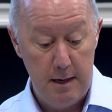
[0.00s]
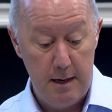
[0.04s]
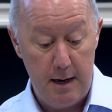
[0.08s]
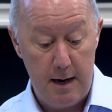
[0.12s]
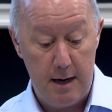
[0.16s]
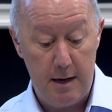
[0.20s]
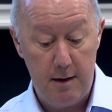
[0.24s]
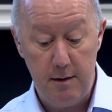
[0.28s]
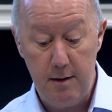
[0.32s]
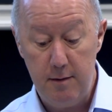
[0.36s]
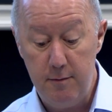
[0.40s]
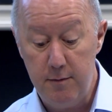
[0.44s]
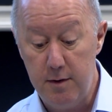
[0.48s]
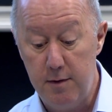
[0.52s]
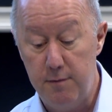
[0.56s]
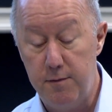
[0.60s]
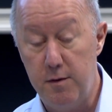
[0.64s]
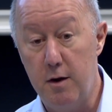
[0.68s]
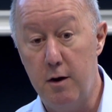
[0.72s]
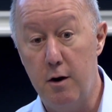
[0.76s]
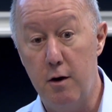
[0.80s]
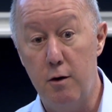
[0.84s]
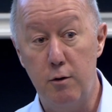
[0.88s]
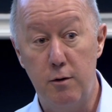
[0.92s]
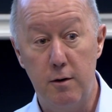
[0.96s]
And even if
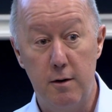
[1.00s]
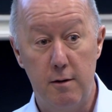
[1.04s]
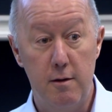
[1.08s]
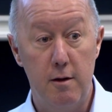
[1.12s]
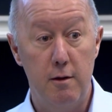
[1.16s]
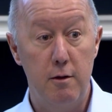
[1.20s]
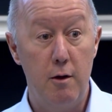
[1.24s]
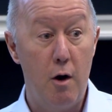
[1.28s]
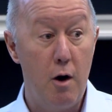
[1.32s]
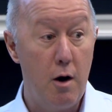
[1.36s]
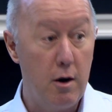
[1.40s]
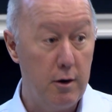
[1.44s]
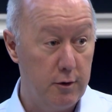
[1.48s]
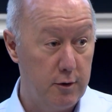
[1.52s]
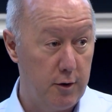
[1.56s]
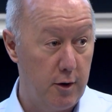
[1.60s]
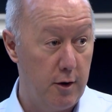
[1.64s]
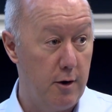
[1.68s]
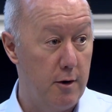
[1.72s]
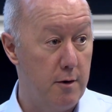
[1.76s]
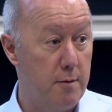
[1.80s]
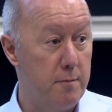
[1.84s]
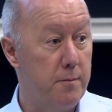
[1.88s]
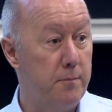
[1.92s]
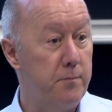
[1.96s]
you go to the long
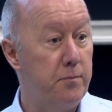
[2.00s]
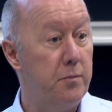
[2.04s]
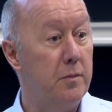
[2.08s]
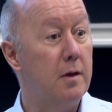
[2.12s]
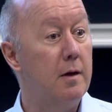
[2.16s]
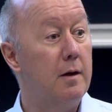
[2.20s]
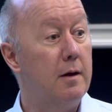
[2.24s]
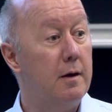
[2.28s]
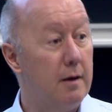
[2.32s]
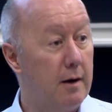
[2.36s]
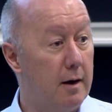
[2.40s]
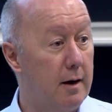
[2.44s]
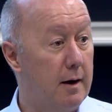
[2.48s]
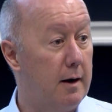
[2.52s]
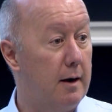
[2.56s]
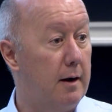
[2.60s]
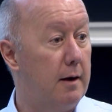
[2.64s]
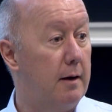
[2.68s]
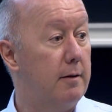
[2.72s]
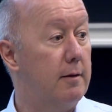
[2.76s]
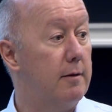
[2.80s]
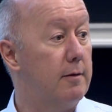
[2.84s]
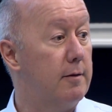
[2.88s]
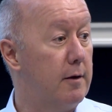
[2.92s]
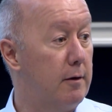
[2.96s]
term,
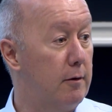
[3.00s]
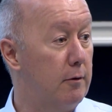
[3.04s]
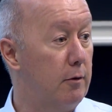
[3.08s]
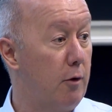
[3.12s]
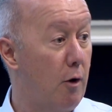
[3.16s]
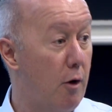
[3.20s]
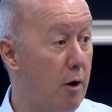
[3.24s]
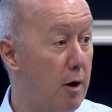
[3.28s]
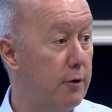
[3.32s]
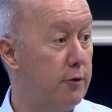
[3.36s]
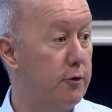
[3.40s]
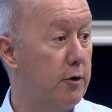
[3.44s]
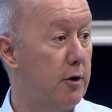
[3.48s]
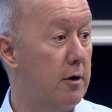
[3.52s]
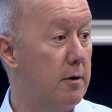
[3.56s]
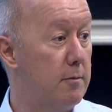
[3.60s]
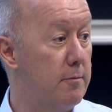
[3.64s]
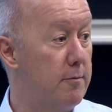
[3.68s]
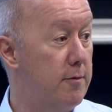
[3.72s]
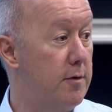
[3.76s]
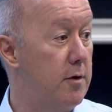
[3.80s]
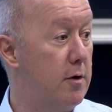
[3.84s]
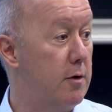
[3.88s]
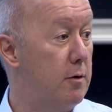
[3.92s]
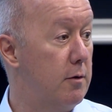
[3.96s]
uh, their
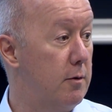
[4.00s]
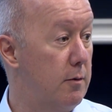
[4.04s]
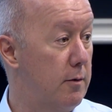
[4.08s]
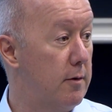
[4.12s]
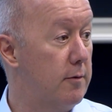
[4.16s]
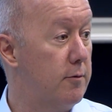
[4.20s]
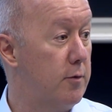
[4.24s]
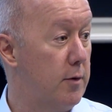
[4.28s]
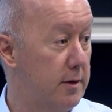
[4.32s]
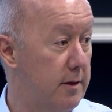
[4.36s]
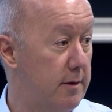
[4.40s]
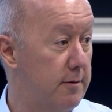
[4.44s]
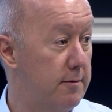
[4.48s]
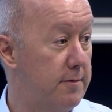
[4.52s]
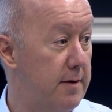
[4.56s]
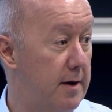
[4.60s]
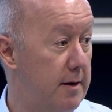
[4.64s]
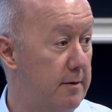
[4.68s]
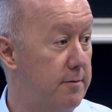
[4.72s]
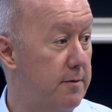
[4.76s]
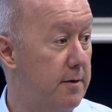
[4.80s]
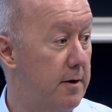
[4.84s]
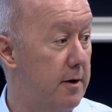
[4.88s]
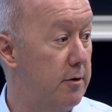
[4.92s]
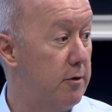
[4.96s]
long-term view of what the
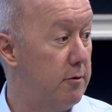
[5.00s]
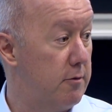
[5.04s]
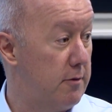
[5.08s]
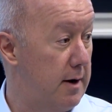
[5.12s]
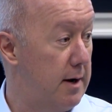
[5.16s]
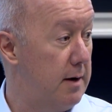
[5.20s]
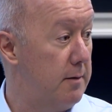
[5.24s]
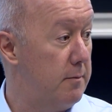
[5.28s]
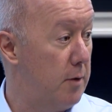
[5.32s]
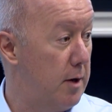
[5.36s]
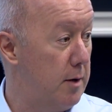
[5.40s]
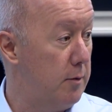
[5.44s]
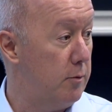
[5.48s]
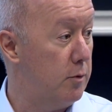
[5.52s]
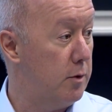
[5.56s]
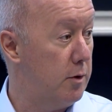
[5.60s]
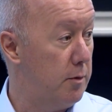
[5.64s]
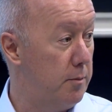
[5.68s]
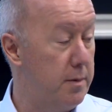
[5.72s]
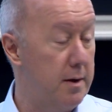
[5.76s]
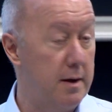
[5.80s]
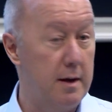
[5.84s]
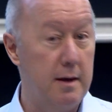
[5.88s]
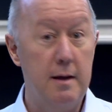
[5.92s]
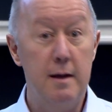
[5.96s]
Fed funds rate will
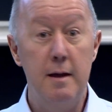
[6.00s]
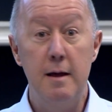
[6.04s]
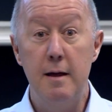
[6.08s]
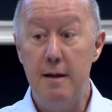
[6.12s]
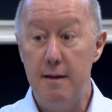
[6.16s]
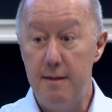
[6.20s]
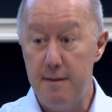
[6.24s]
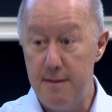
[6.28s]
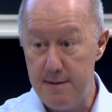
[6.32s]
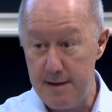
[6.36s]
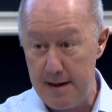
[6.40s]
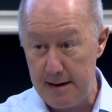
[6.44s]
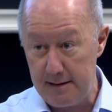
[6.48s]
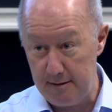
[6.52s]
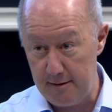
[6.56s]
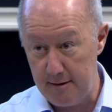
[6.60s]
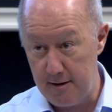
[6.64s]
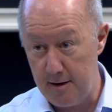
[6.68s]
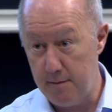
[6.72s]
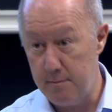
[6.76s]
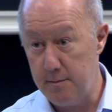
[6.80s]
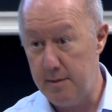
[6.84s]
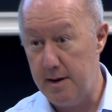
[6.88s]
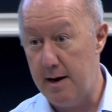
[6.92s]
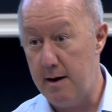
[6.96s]
be, that's
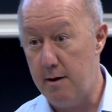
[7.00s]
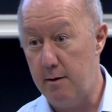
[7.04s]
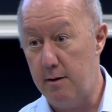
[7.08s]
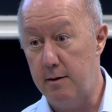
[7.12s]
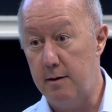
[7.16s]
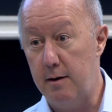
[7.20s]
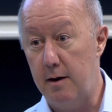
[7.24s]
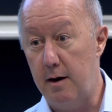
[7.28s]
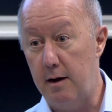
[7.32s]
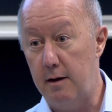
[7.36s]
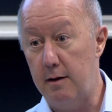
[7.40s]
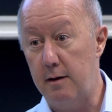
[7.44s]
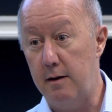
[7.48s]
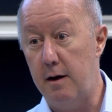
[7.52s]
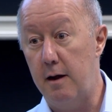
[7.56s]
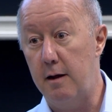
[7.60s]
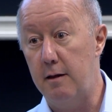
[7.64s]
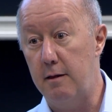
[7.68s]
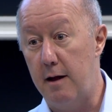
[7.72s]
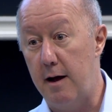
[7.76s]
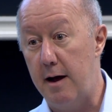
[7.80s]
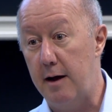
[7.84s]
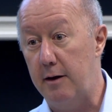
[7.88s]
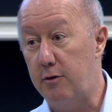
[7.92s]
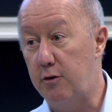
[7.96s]
come down a, a,
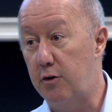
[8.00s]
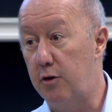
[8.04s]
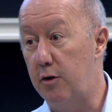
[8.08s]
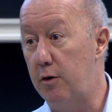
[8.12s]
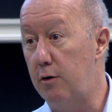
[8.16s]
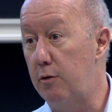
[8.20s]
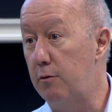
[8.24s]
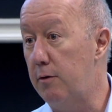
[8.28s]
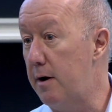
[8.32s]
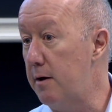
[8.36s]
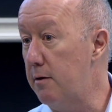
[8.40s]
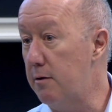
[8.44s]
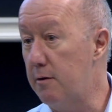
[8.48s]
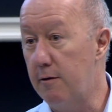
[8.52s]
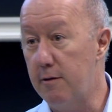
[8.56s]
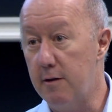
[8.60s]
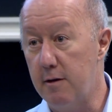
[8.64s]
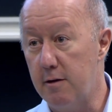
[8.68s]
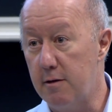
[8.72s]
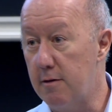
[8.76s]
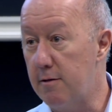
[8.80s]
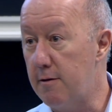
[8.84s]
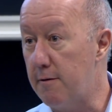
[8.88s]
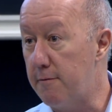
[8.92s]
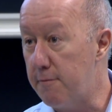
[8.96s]
lot too, right? So
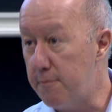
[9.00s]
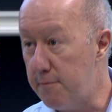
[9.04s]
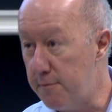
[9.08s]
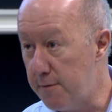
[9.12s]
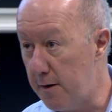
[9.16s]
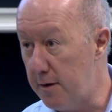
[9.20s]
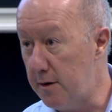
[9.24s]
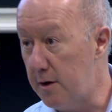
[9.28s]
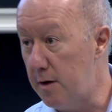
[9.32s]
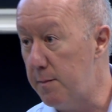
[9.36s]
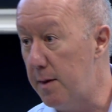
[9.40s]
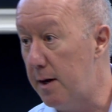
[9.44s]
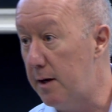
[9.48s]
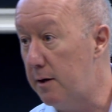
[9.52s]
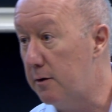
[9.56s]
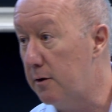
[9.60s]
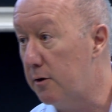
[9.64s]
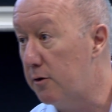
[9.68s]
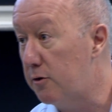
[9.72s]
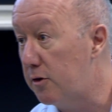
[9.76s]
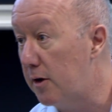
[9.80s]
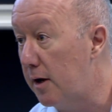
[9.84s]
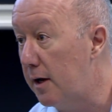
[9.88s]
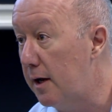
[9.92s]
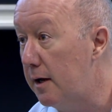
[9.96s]
this is a fundamental
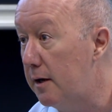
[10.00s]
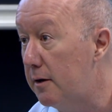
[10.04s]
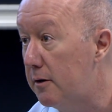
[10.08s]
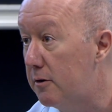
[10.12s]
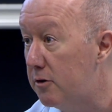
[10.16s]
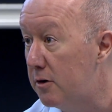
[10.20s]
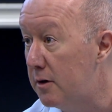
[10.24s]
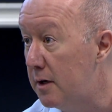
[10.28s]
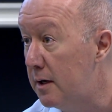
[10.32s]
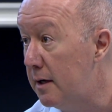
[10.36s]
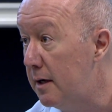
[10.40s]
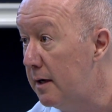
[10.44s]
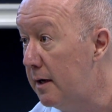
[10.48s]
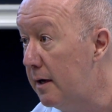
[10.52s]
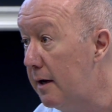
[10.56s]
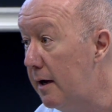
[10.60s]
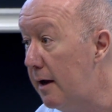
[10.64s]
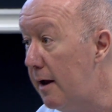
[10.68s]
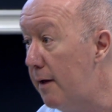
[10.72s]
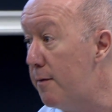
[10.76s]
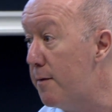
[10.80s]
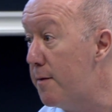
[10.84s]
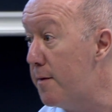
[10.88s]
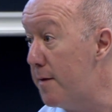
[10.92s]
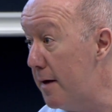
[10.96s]
change
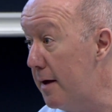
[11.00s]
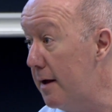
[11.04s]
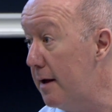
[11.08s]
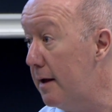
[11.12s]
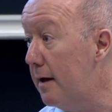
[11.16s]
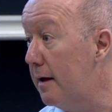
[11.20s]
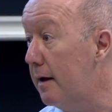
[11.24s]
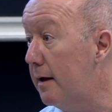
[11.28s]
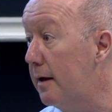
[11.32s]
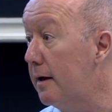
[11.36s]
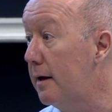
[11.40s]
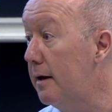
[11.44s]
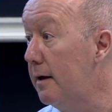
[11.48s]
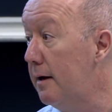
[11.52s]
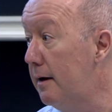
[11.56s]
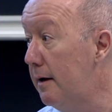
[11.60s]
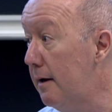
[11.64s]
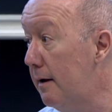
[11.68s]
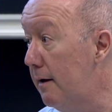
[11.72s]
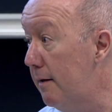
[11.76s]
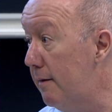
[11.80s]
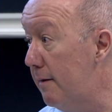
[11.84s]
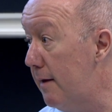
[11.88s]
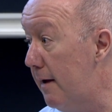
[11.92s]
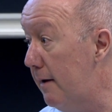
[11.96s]
in thinking
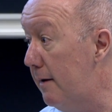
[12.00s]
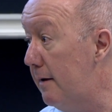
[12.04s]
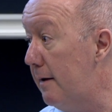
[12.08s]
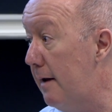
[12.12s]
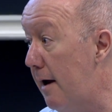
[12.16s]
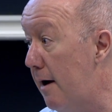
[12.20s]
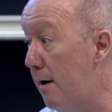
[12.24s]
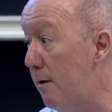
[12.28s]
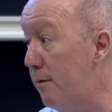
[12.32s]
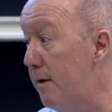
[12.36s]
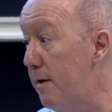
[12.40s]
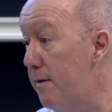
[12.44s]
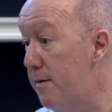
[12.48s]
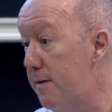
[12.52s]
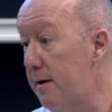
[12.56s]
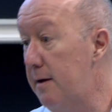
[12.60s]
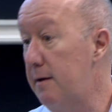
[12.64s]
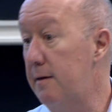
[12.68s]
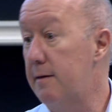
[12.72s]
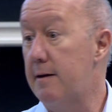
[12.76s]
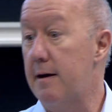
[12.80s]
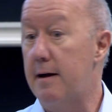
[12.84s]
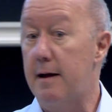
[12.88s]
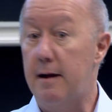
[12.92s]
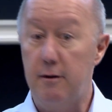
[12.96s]
that now they
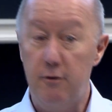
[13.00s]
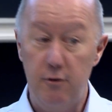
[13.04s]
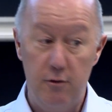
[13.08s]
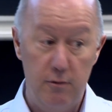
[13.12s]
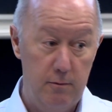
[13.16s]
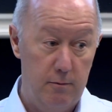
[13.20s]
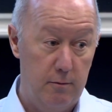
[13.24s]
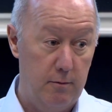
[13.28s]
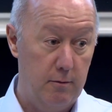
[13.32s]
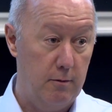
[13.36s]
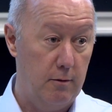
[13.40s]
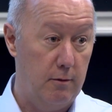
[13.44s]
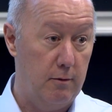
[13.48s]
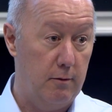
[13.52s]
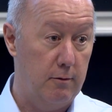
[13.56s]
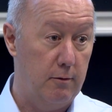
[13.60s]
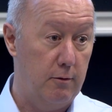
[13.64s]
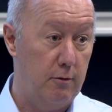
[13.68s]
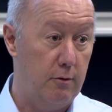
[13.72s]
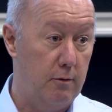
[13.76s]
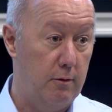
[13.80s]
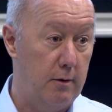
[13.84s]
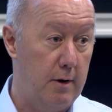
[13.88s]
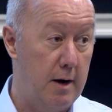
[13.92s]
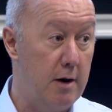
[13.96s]
think that
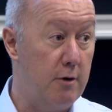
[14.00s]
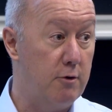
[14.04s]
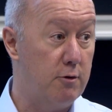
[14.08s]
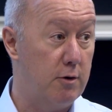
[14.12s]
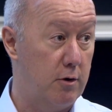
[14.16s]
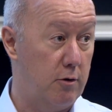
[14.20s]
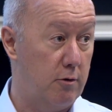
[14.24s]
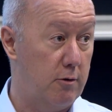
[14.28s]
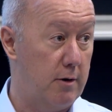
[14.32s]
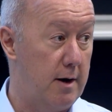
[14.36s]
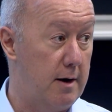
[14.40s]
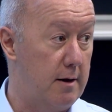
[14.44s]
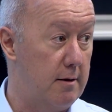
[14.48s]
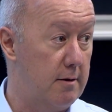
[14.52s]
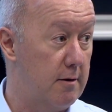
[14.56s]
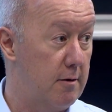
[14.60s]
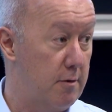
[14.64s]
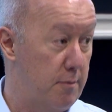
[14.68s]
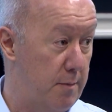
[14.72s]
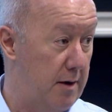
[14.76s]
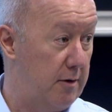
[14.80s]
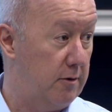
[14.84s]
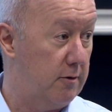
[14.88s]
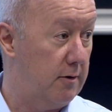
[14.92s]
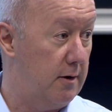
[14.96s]
interest rates,
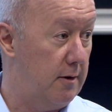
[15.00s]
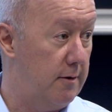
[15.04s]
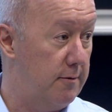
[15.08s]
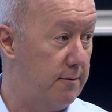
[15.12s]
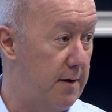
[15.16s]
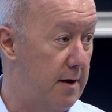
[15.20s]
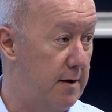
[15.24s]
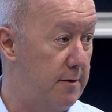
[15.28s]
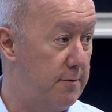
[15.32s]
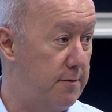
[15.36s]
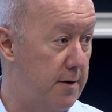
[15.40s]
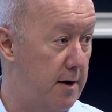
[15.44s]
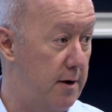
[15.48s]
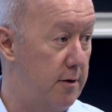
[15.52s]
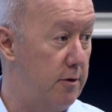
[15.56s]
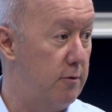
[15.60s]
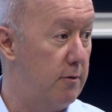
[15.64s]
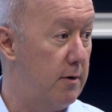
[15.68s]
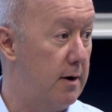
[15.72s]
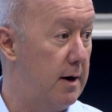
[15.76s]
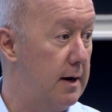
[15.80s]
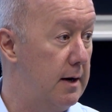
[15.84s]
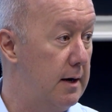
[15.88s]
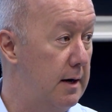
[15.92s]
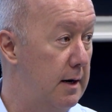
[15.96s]
especially the Fed funds
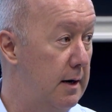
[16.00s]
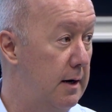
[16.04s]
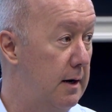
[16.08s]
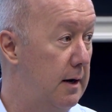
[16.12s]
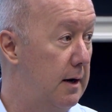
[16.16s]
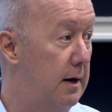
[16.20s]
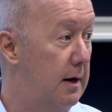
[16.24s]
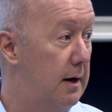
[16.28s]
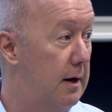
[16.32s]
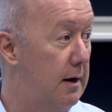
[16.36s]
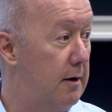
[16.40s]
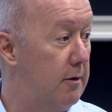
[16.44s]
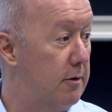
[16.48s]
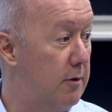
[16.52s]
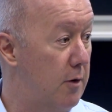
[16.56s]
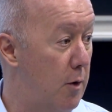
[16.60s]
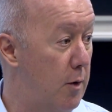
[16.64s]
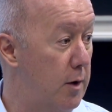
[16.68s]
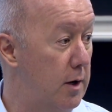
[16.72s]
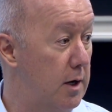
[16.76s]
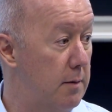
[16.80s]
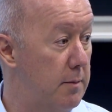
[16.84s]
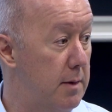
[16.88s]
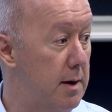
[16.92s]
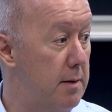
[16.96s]
rate, is
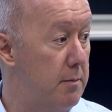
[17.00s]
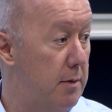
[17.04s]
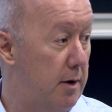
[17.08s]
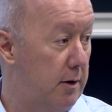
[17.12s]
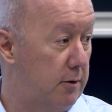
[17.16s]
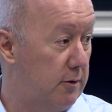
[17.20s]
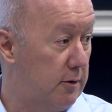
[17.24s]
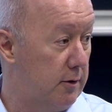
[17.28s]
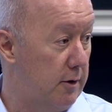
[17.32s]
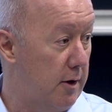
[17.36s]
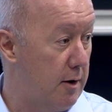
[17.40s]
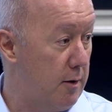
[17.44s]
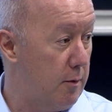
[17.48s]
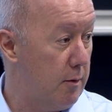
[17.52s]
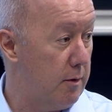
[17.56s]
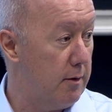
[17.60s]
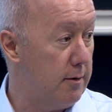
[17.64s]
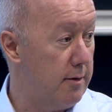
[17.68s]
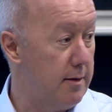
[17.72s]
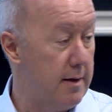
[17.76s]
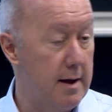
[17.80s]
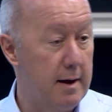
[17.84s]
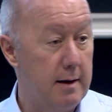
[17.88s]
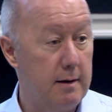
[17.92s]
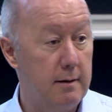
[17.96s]
going to be much lower
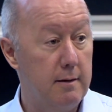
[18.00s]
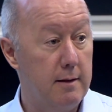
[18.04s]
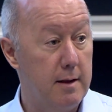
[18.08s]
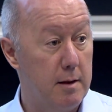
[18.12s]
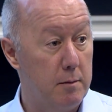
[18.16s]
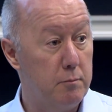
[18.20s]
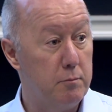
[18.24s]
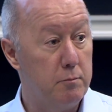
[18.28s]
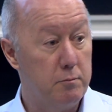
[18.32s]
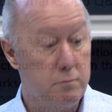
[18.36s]
than, than,